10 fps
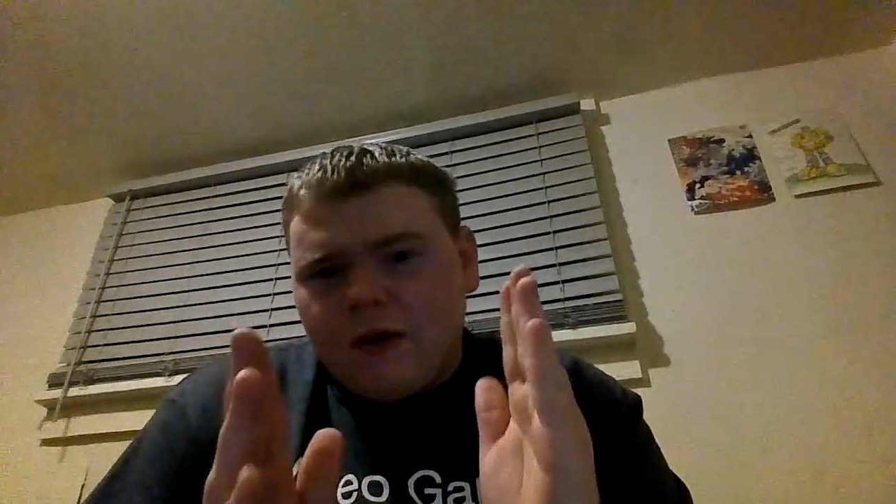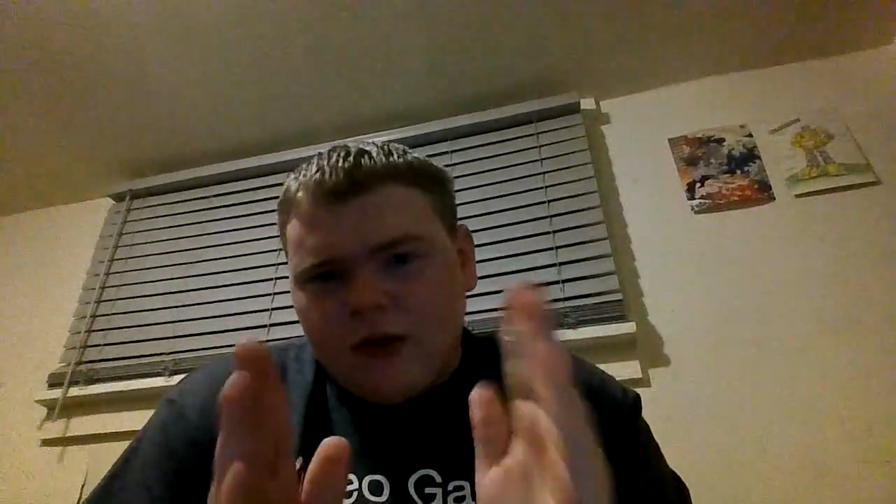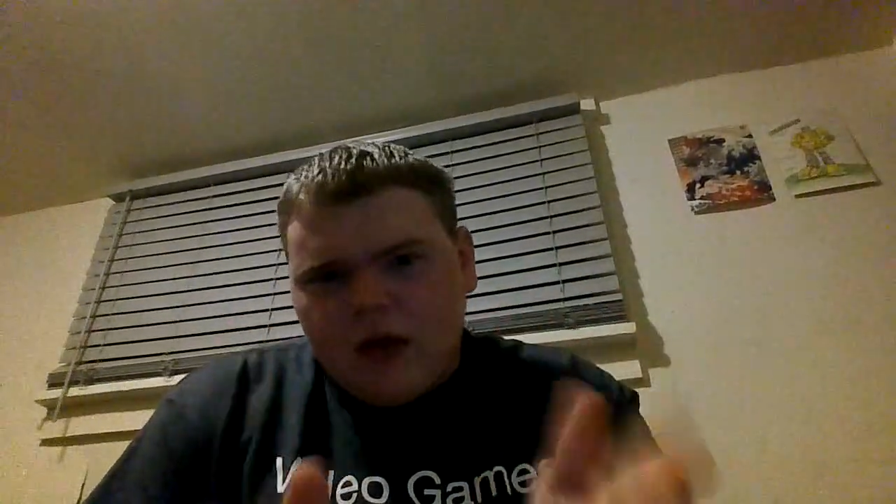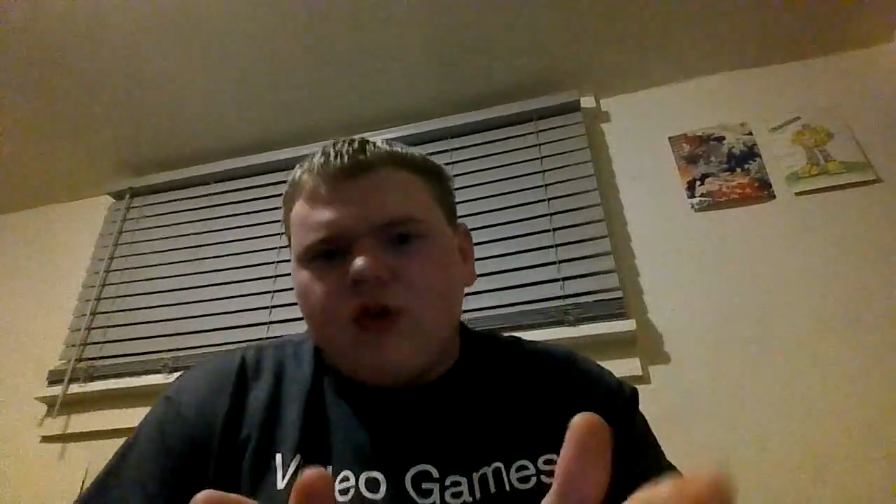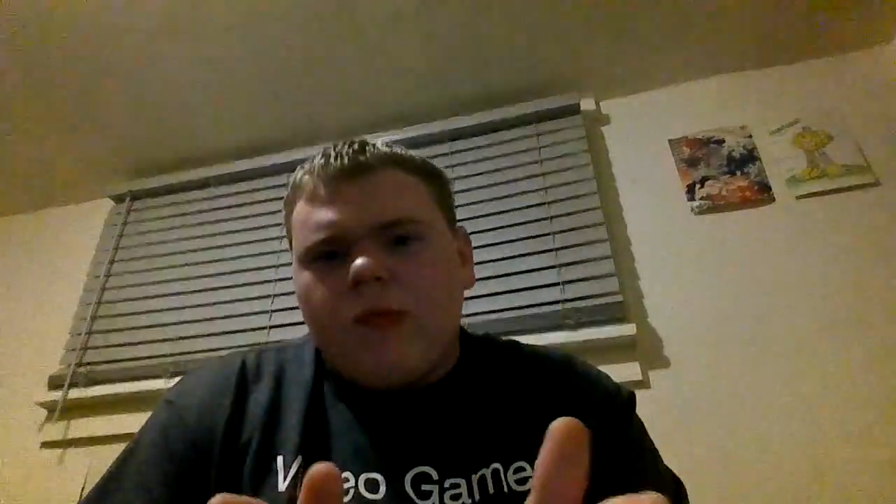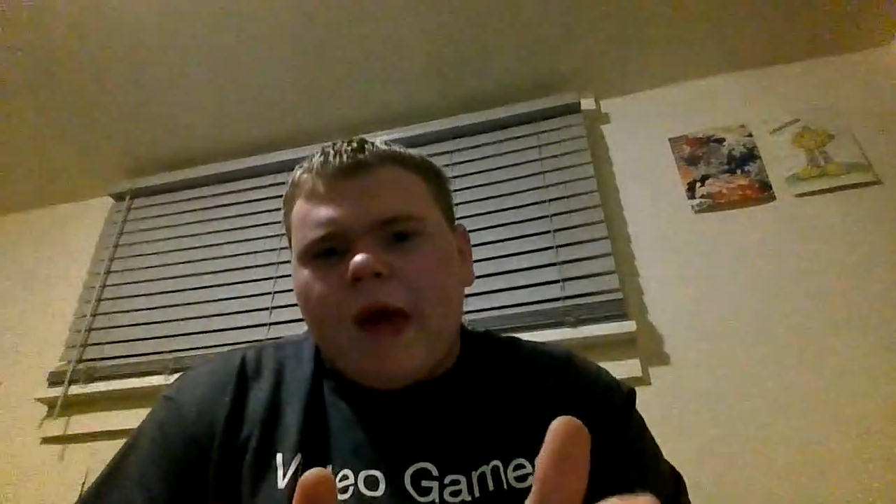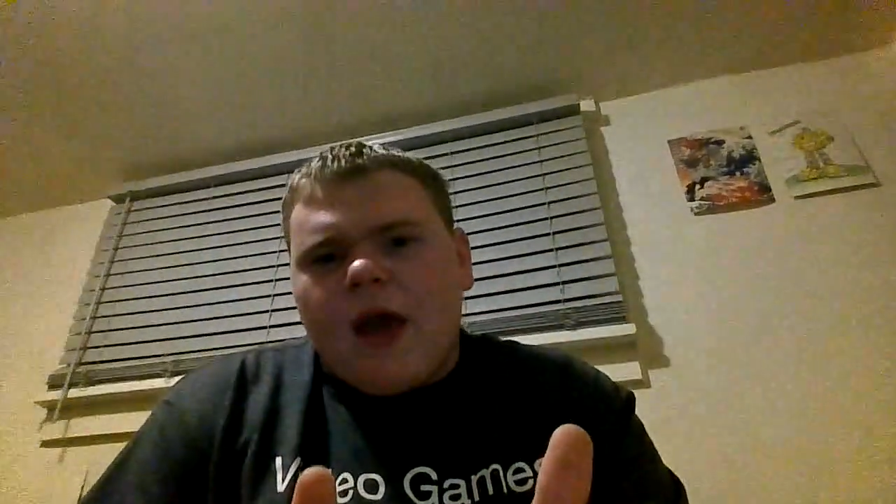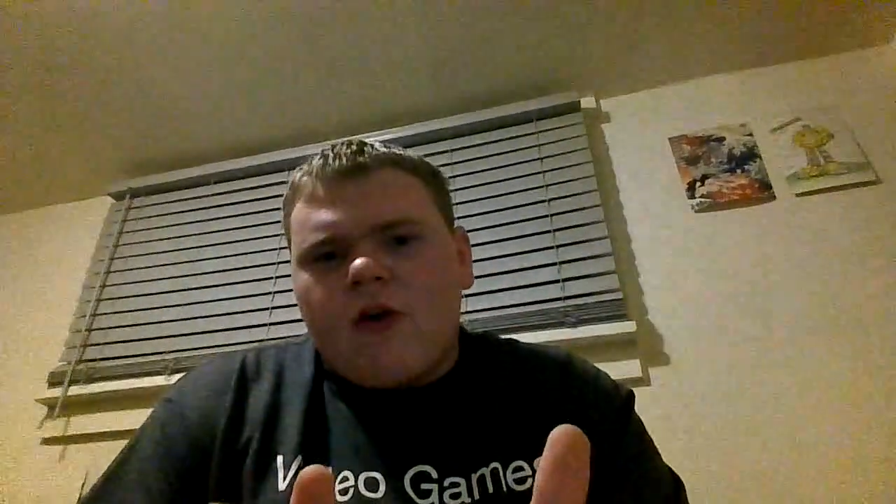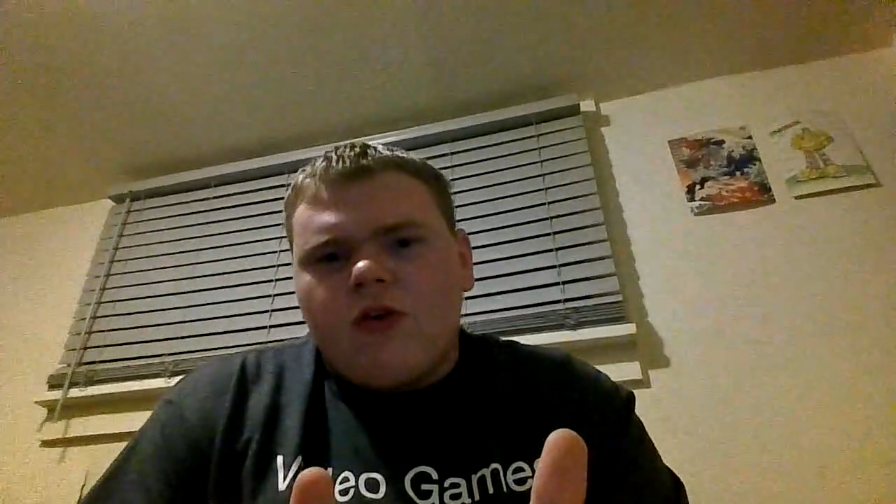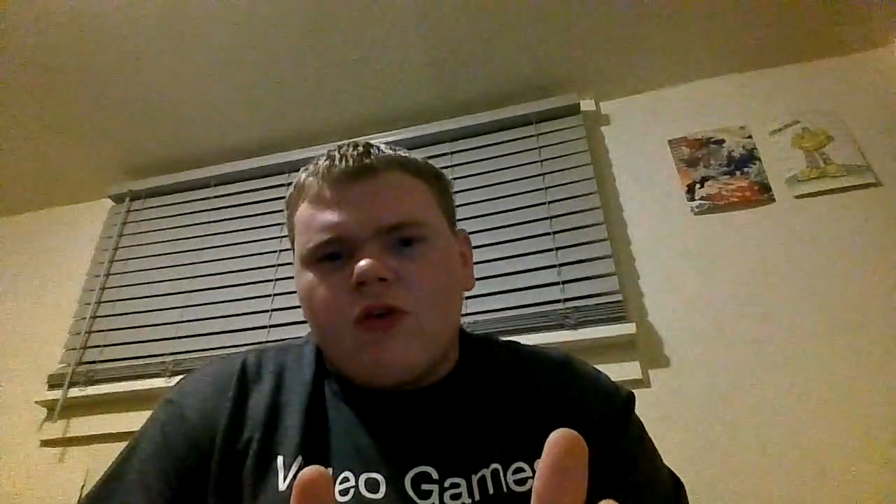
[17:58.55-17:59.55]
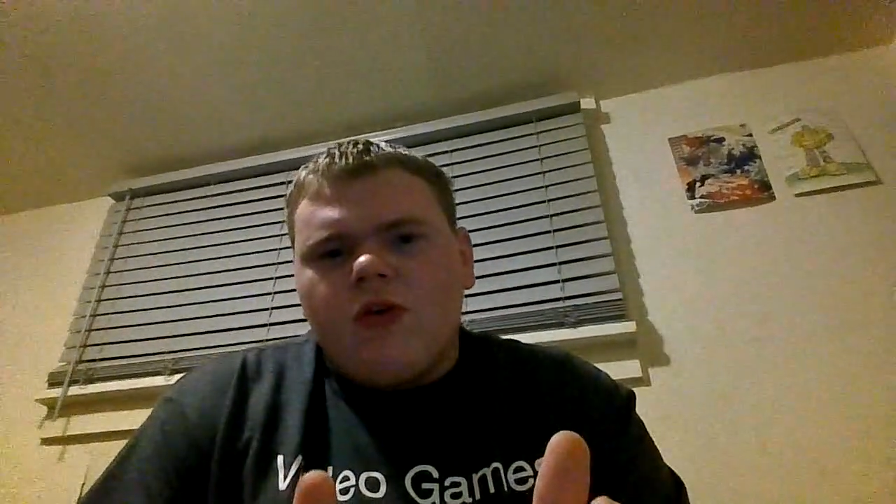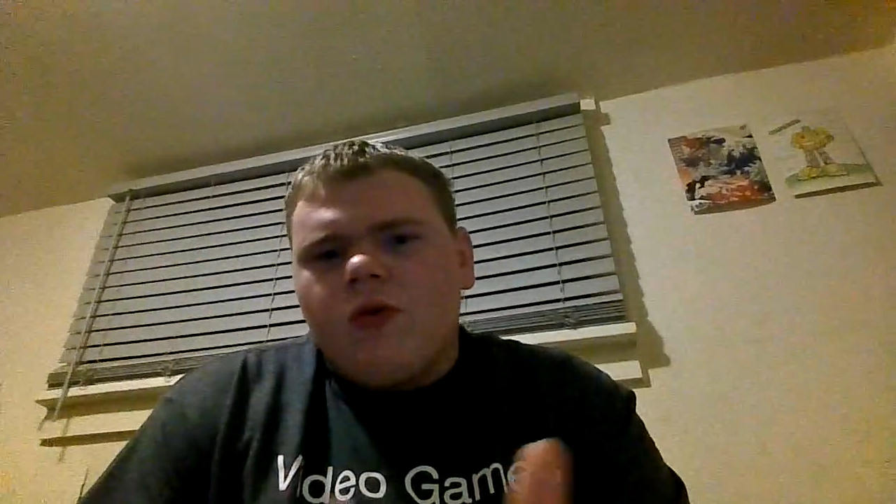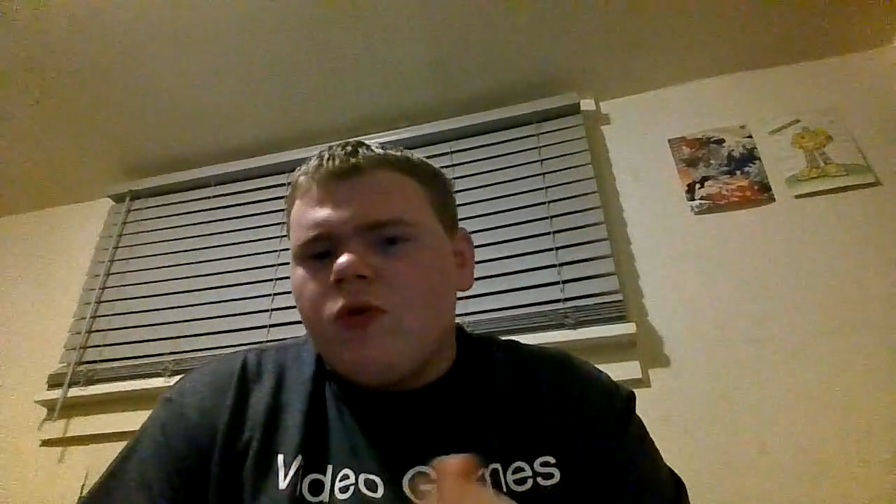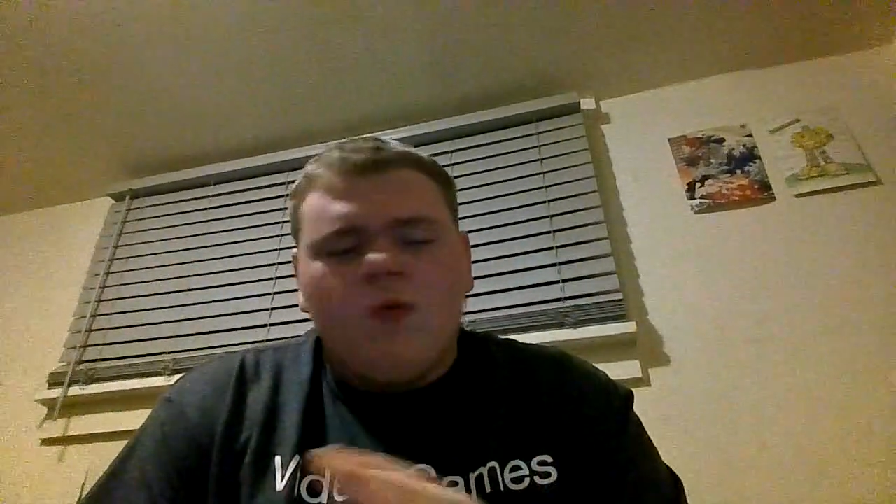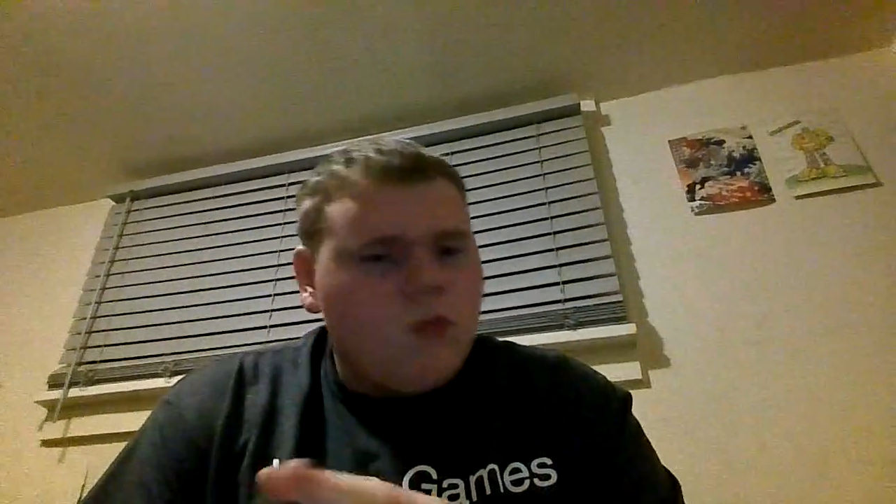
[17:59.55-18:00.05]
Digibash,
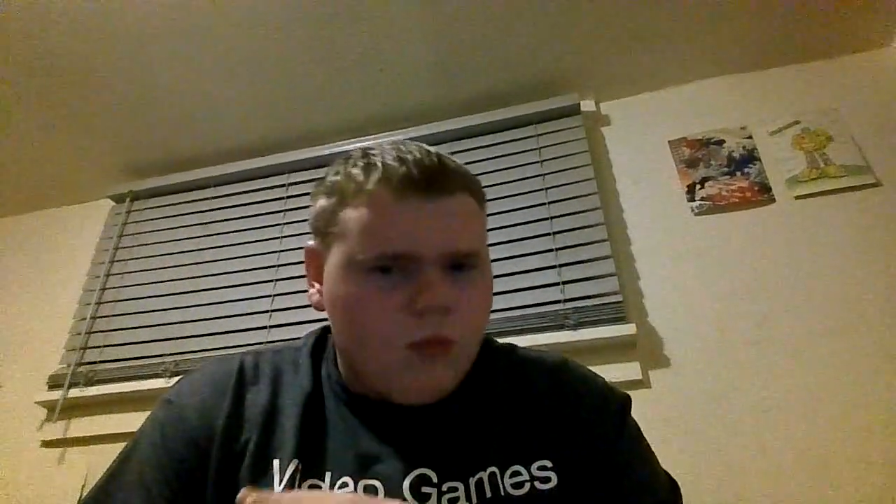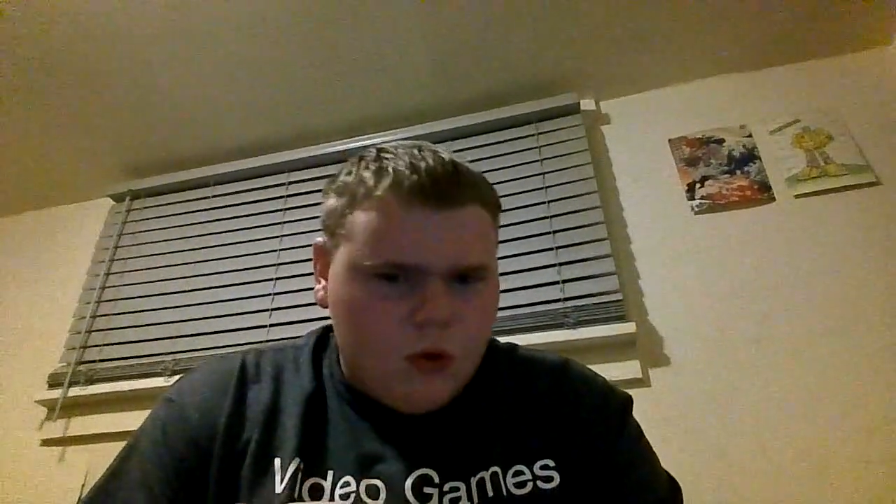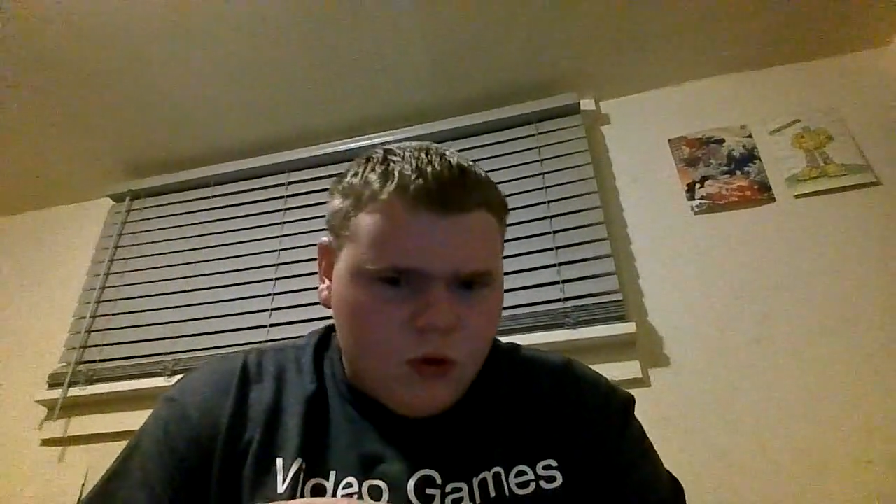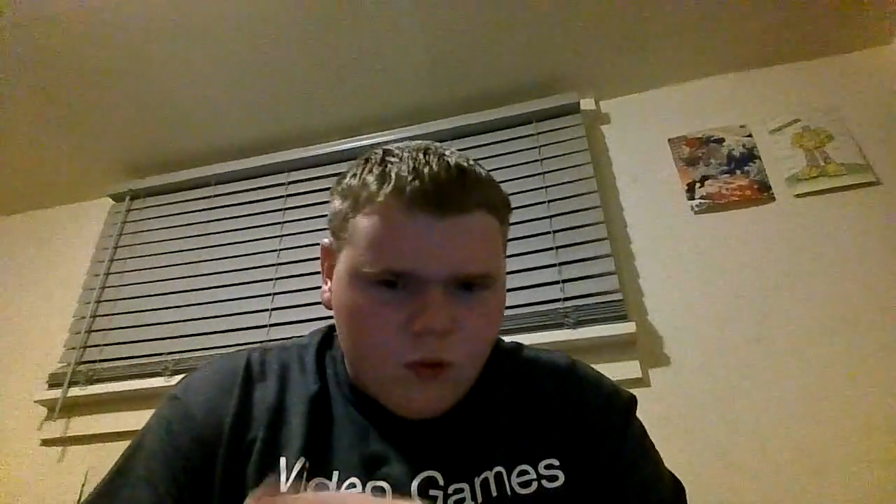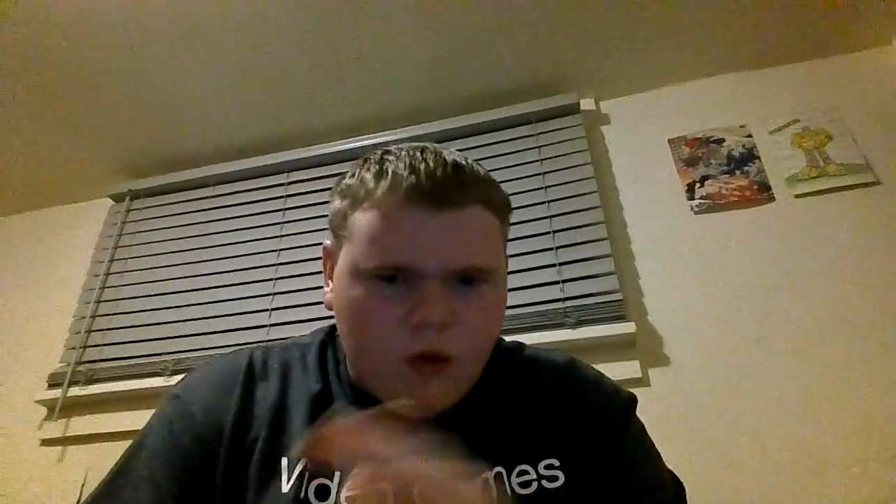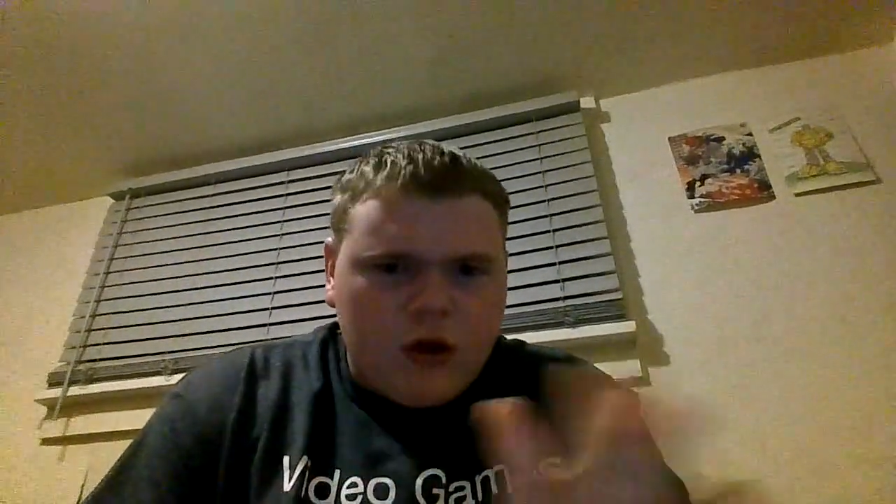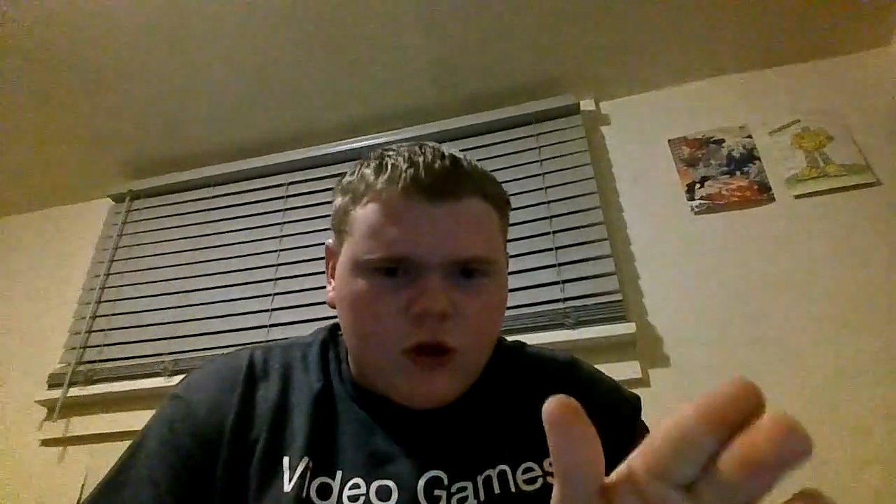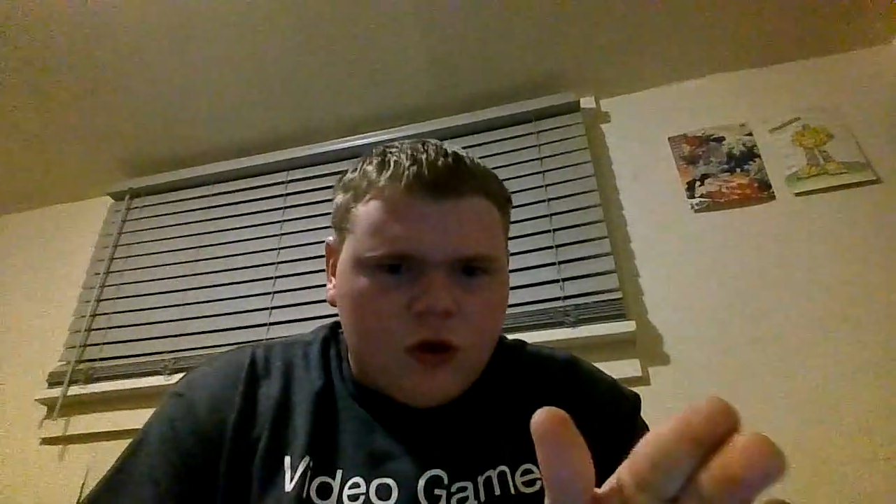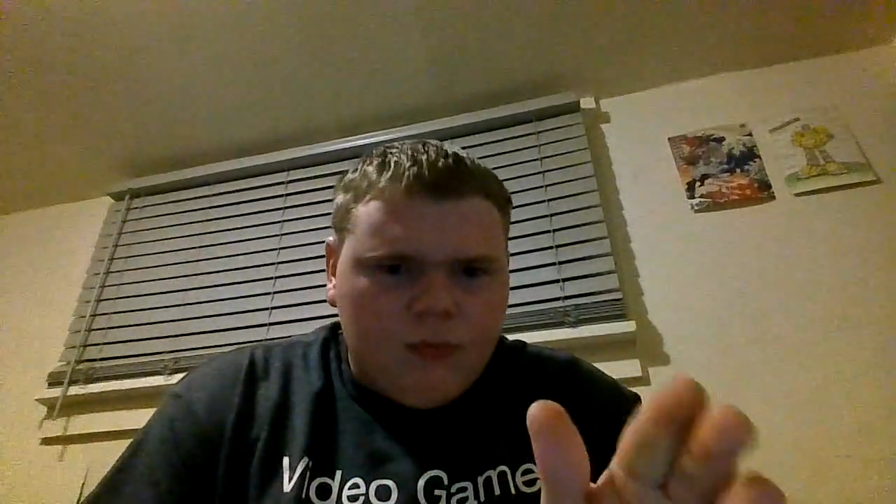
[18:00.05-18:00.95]
which